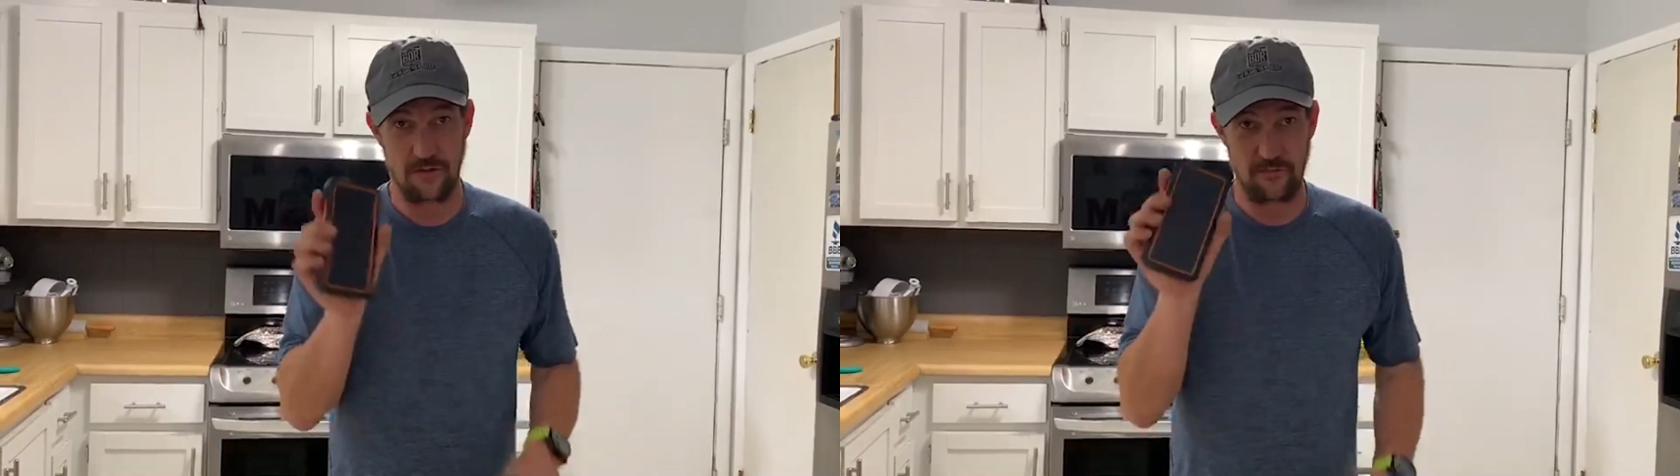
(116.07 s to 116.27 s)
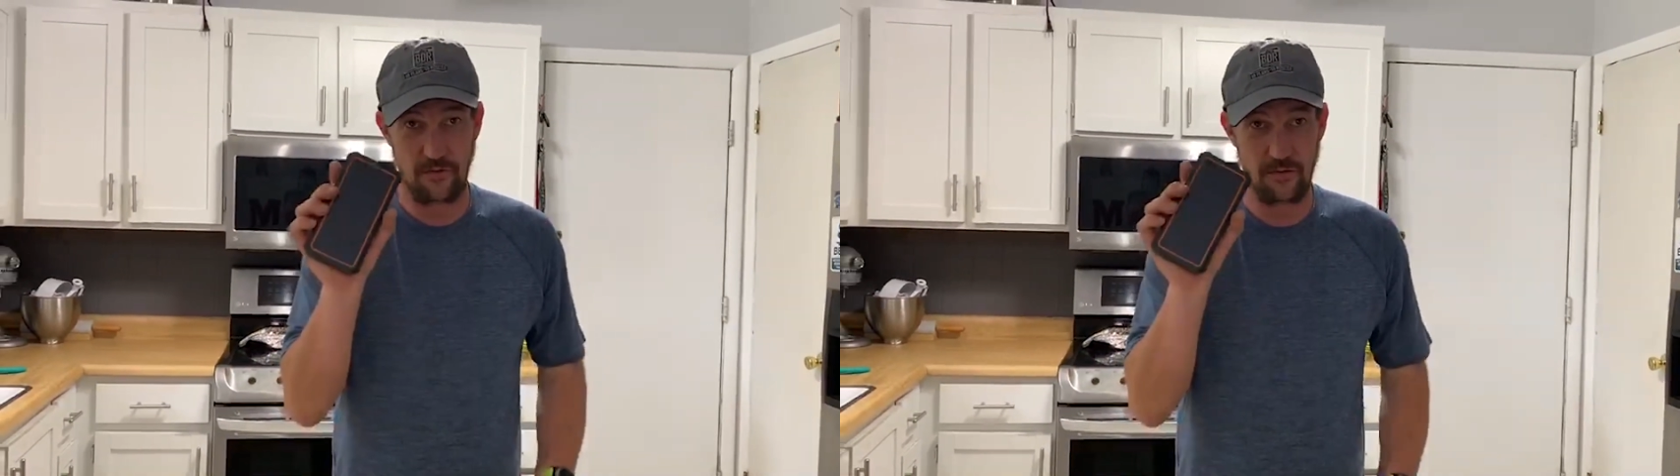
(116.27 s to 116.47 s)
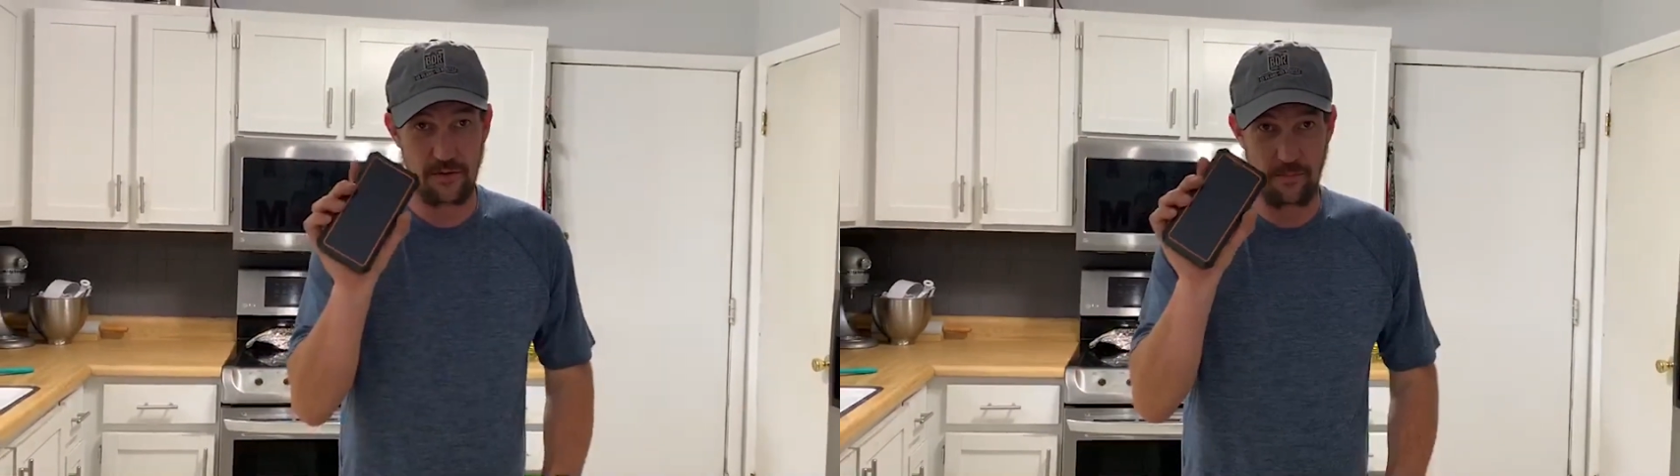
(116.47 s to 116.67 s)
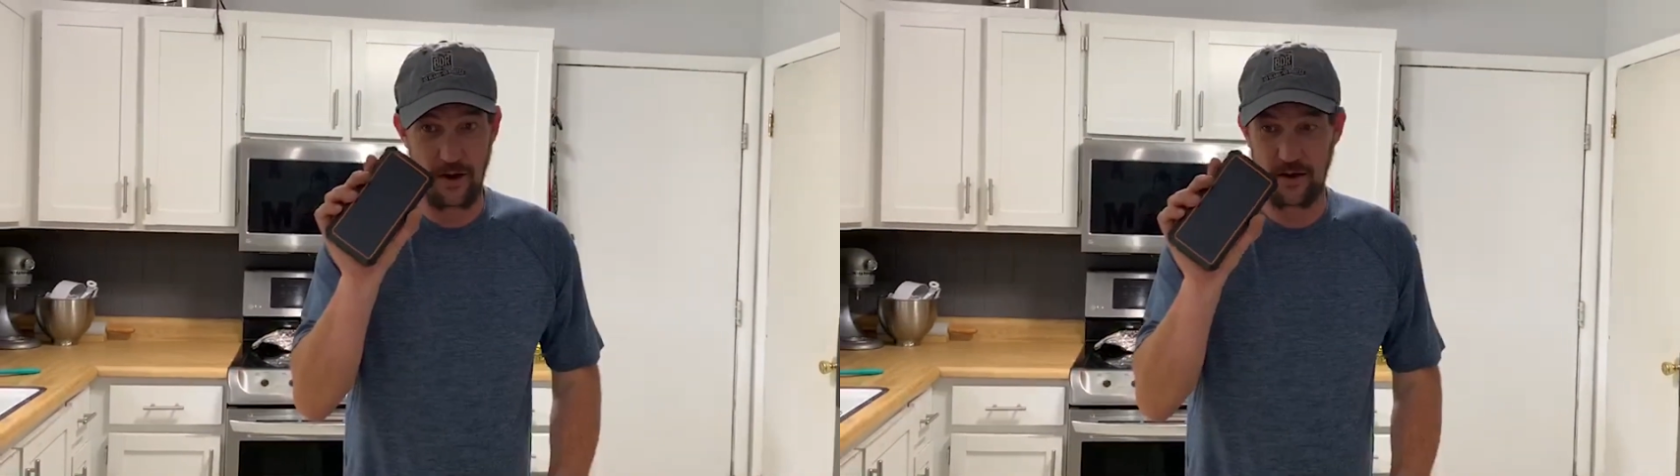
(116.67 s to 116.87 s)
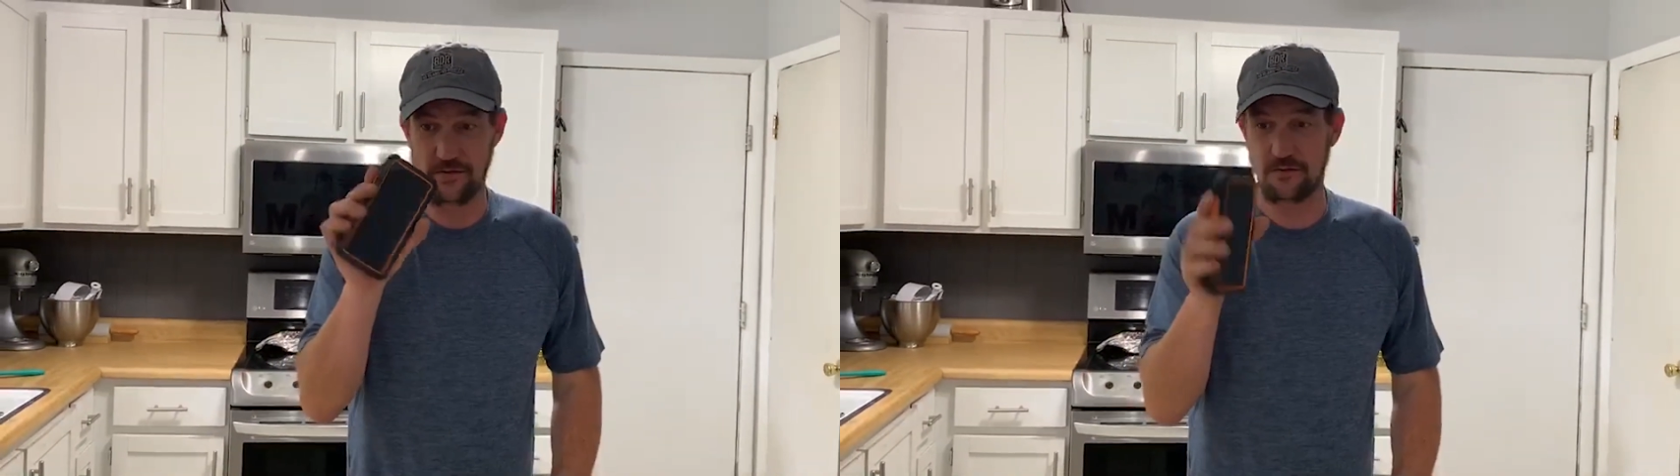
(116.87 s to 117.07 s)
fully
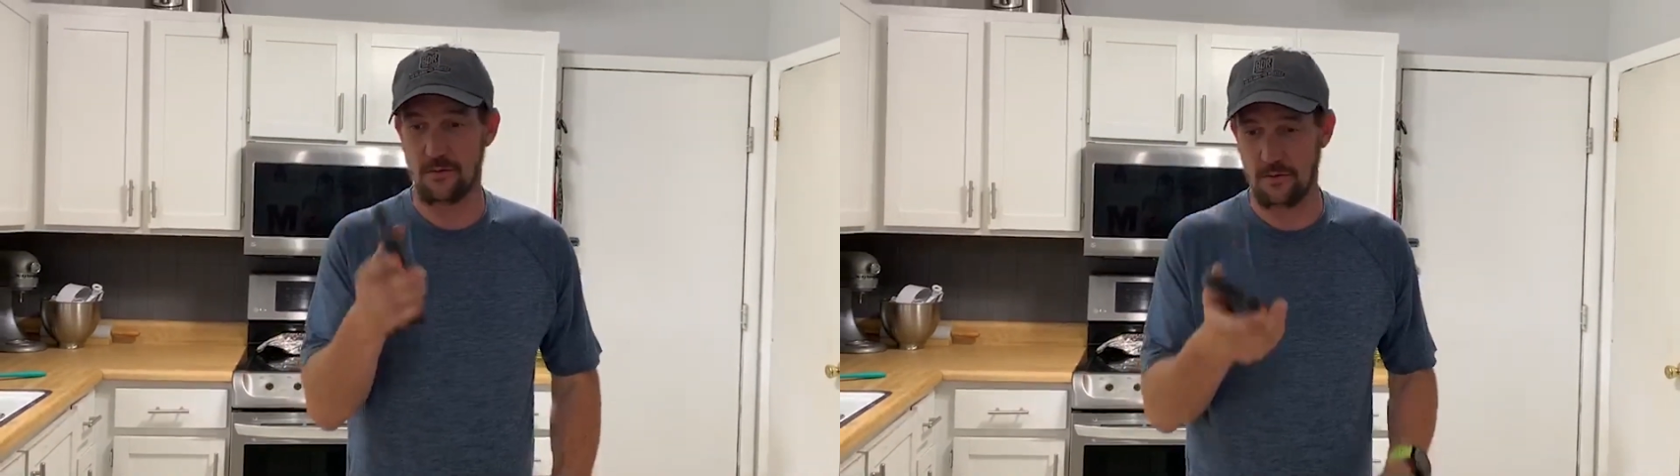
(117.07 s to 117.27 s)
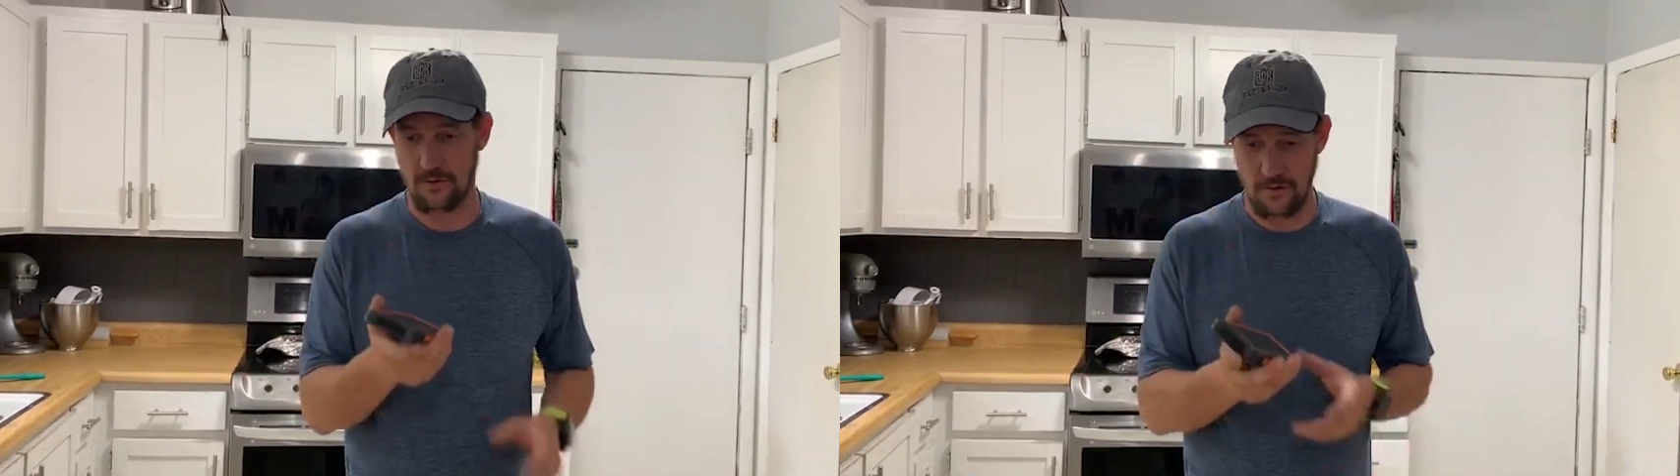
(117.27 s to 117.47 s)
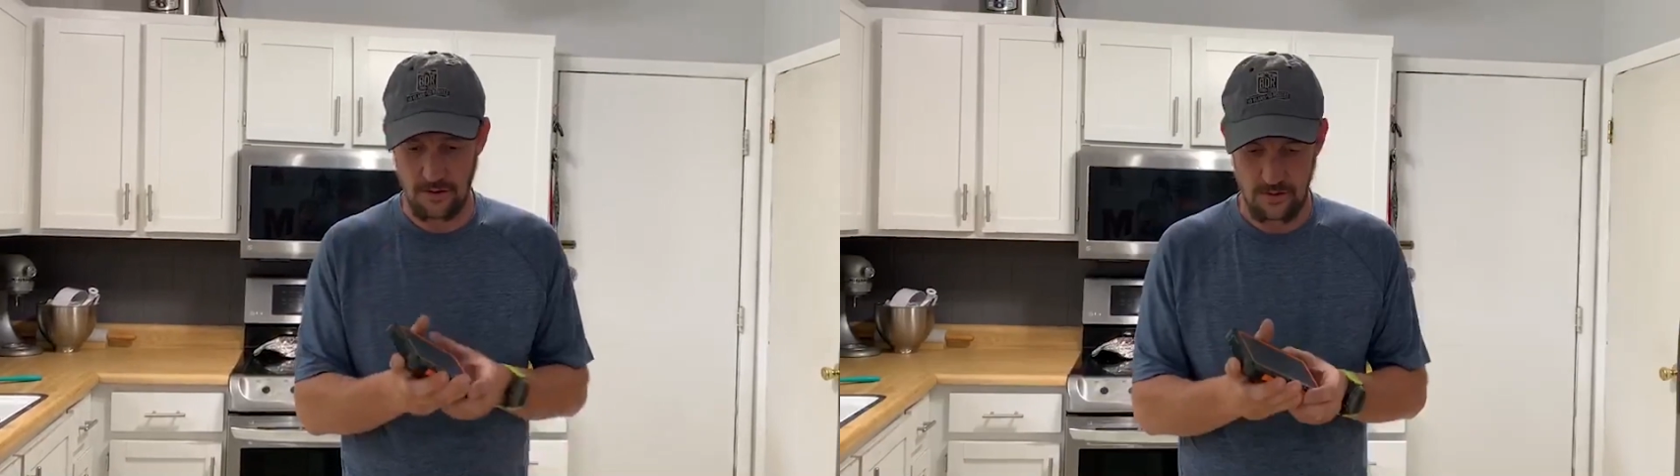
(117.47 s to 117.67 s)
by solar.